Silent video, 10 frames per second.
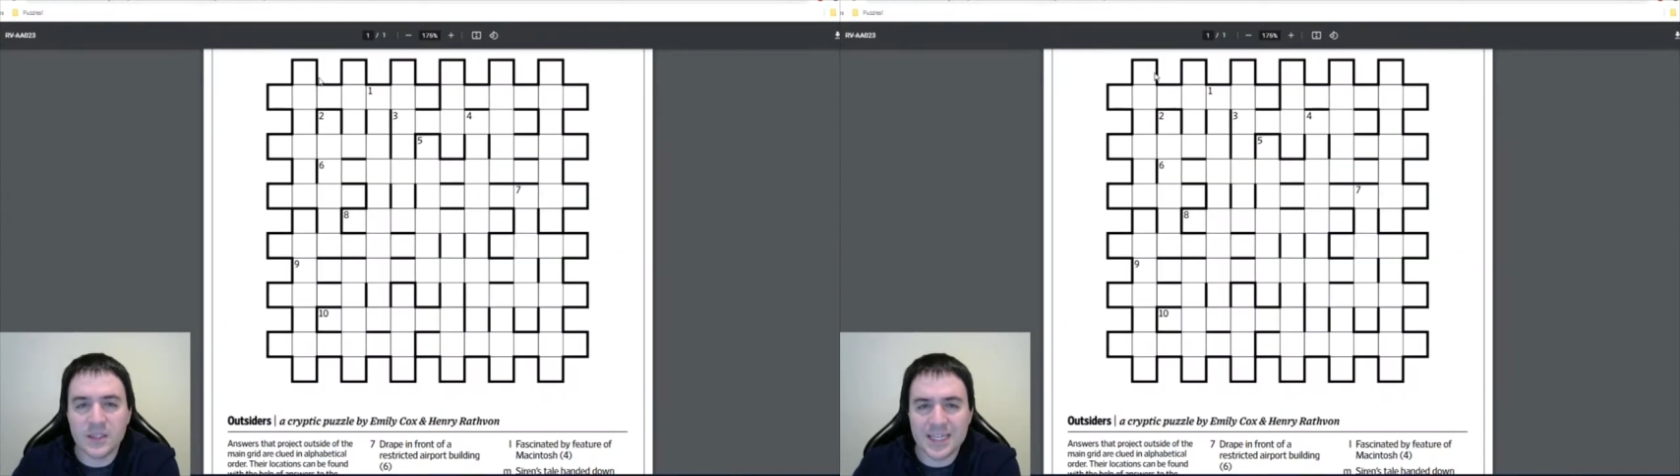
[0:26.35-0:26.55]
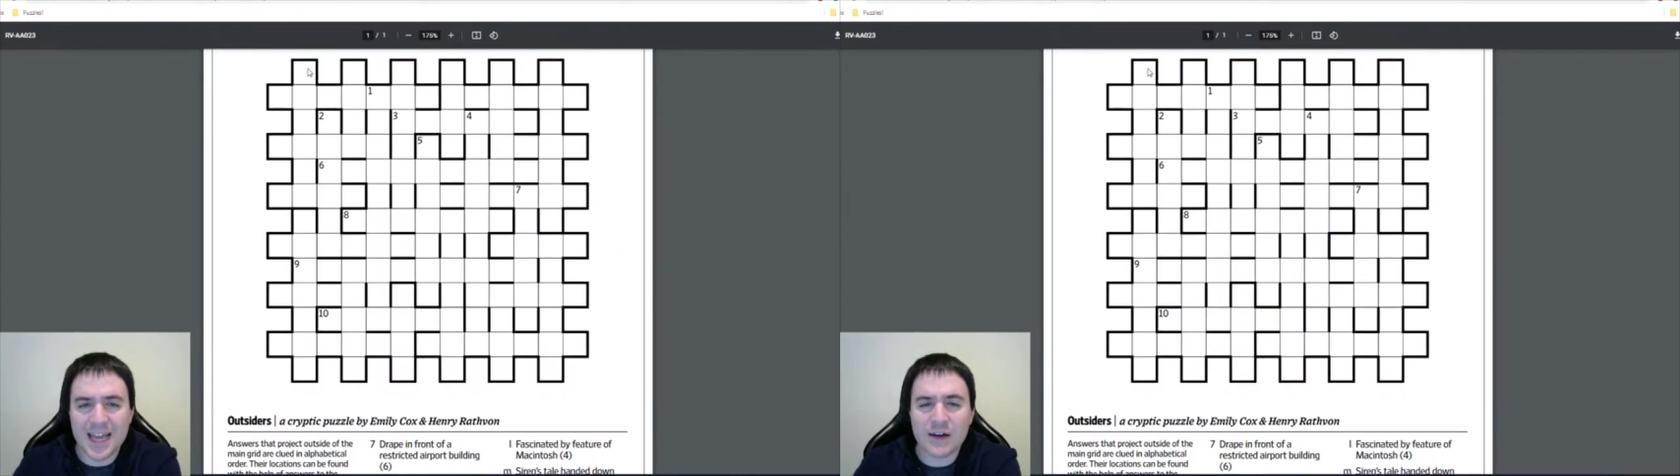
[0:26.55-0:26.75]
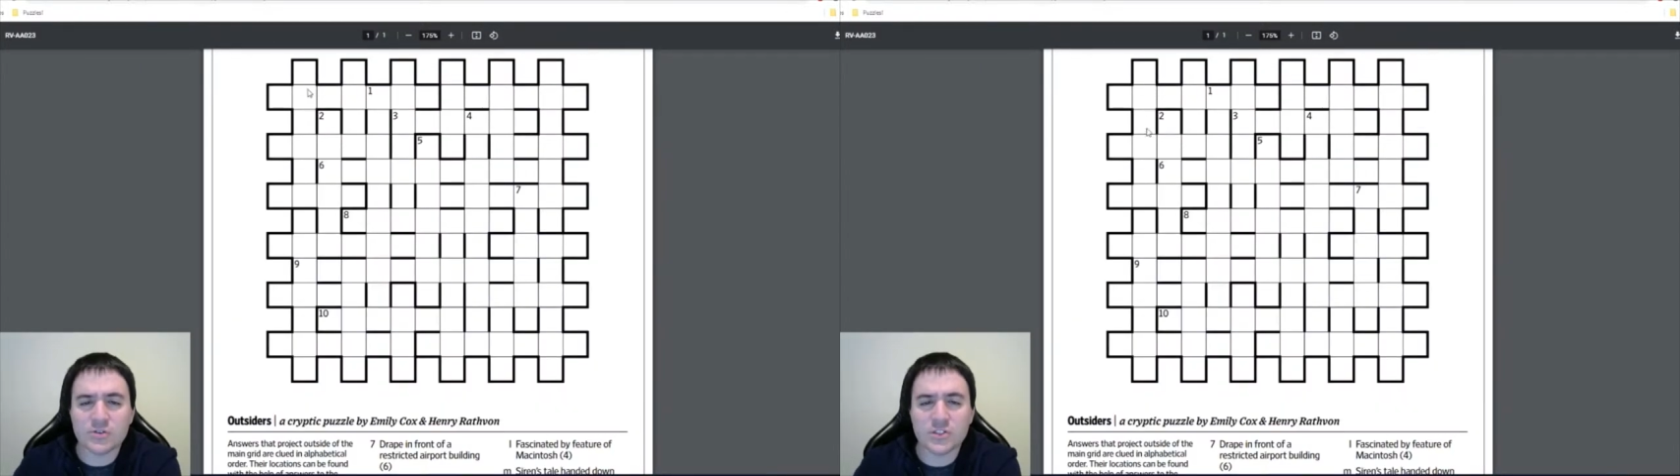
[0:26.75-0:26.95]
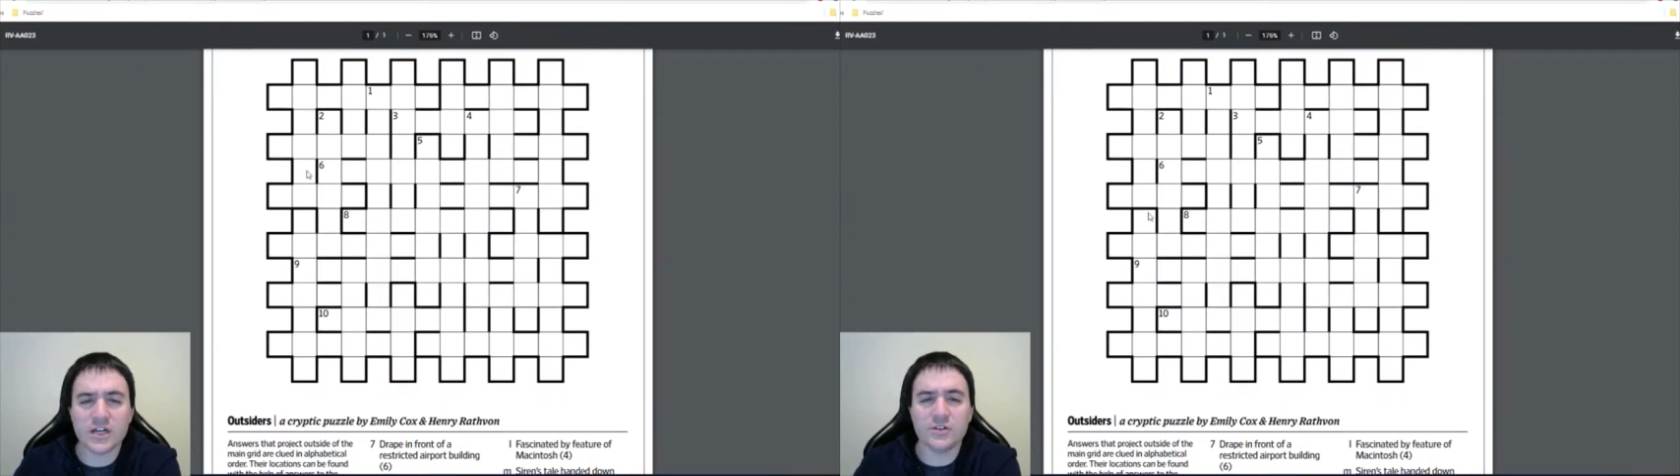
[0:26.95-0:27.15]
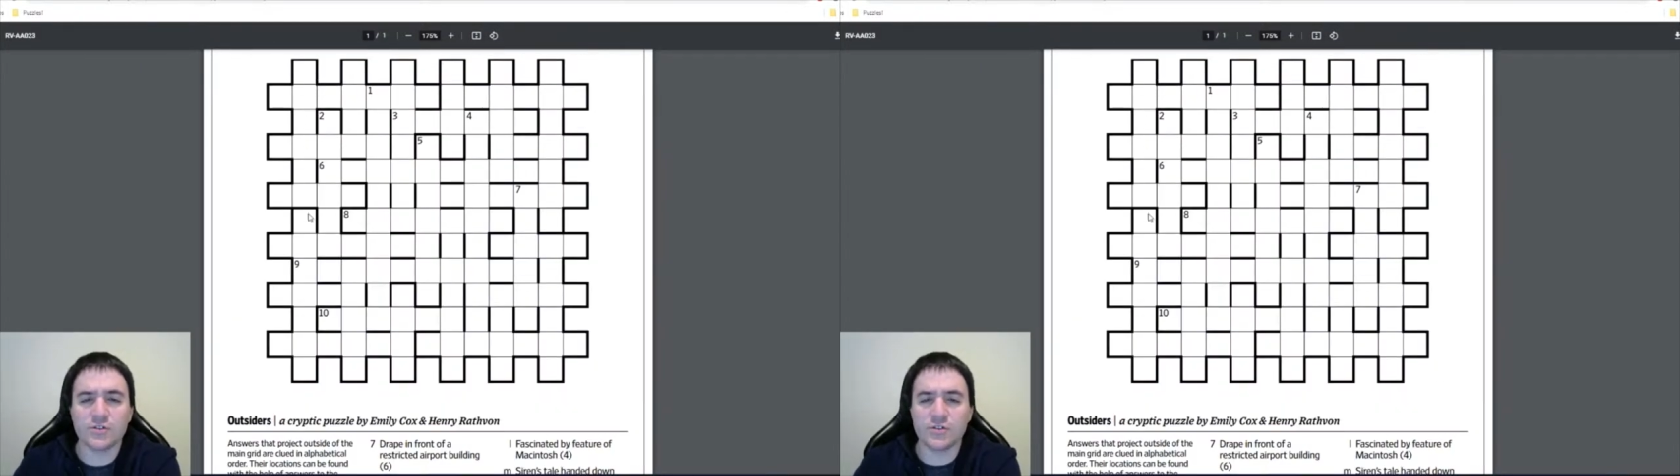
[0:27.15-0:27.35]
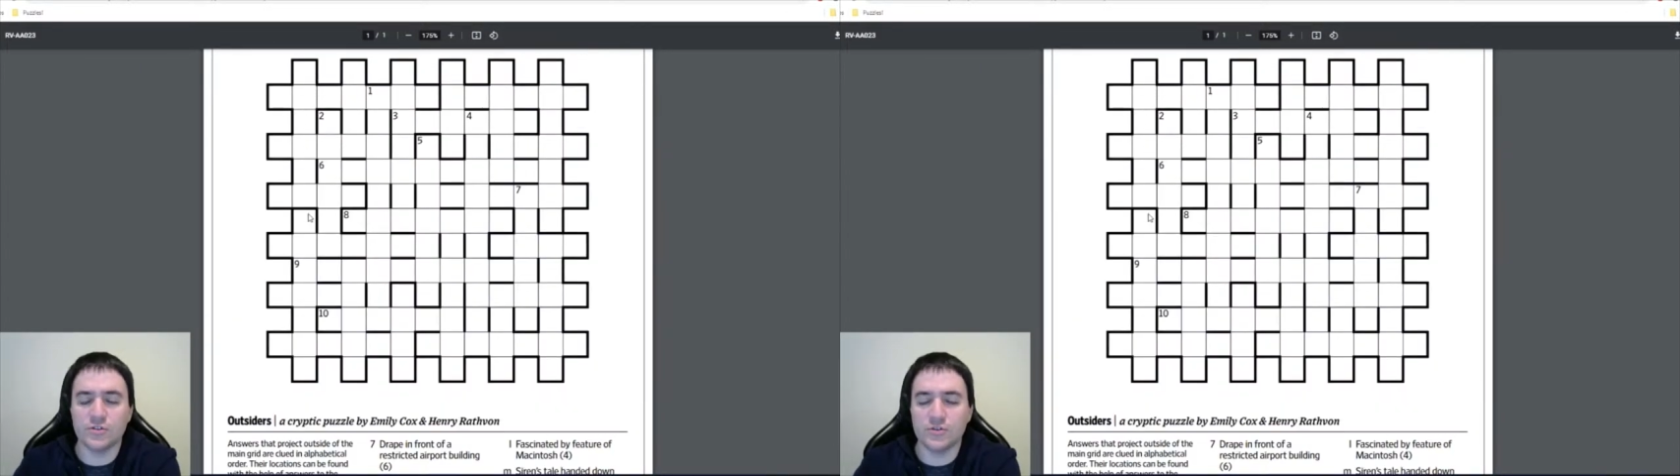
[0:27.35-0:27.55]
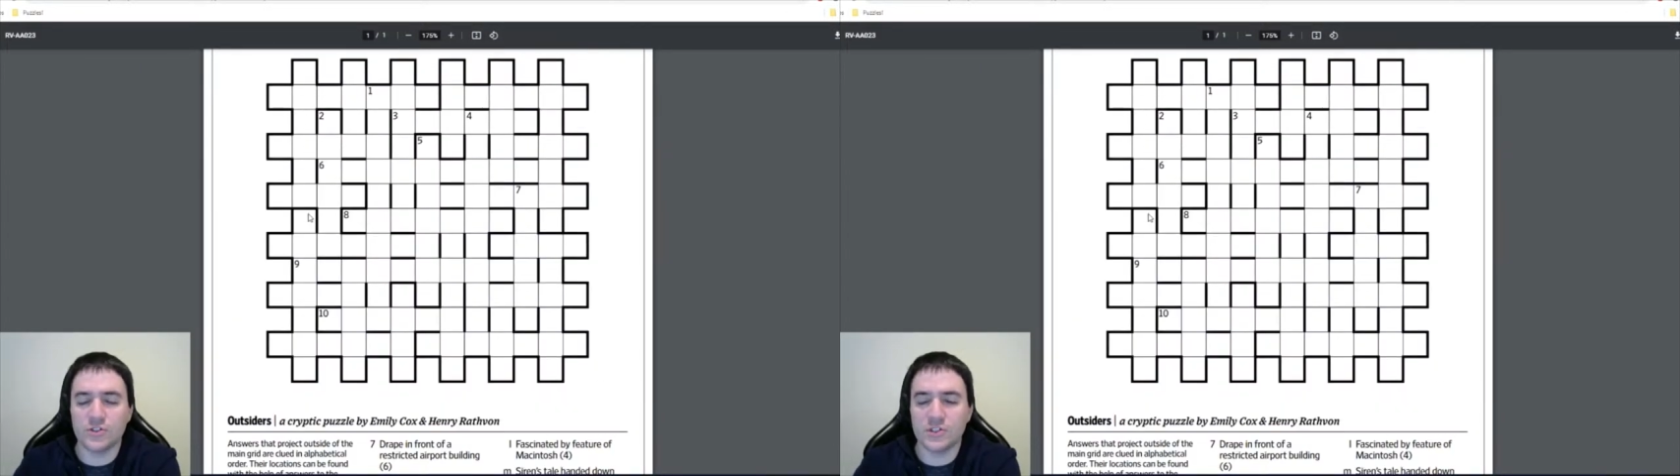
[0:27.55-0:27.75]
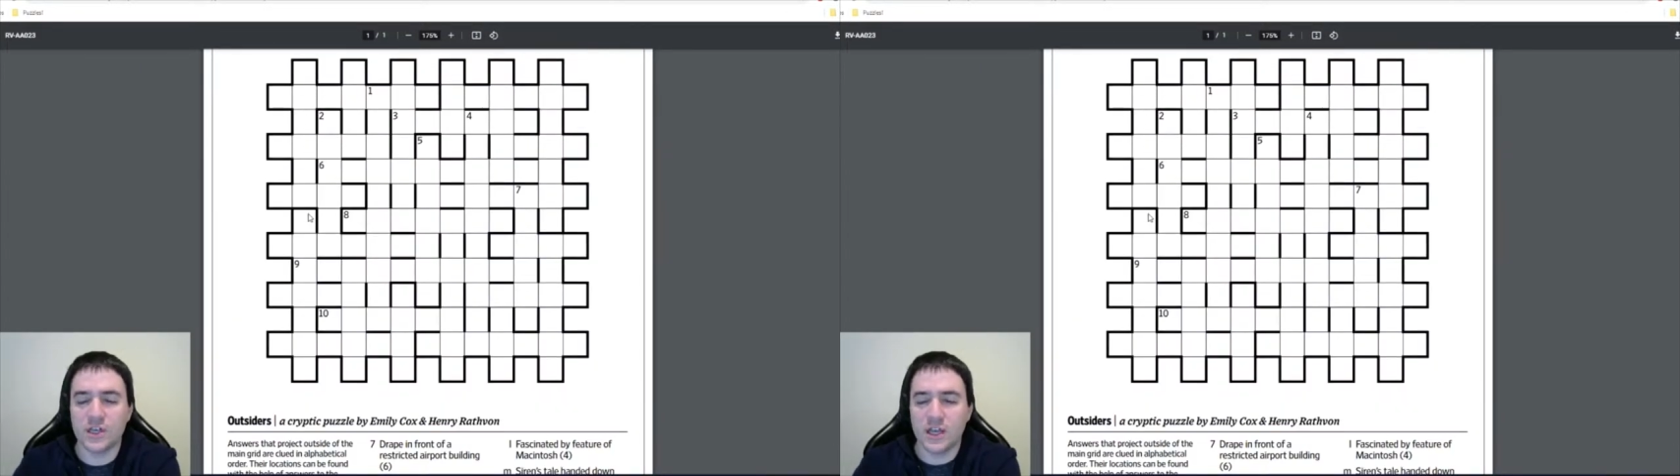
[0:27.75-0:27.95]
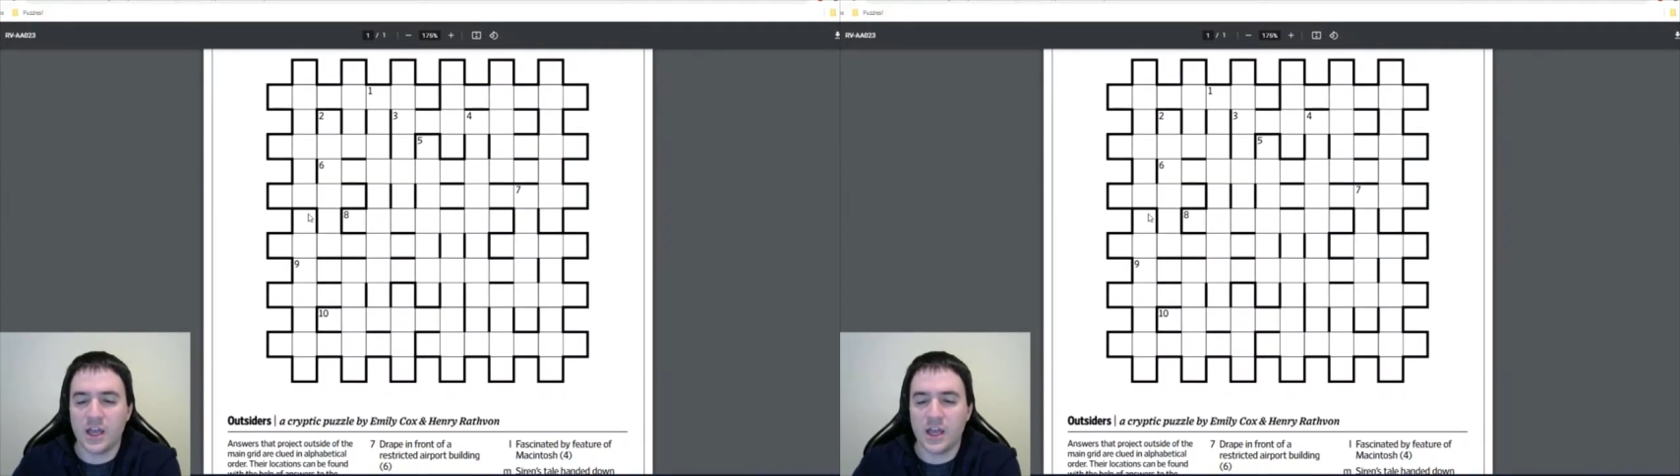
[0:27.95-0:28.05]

The outsider clues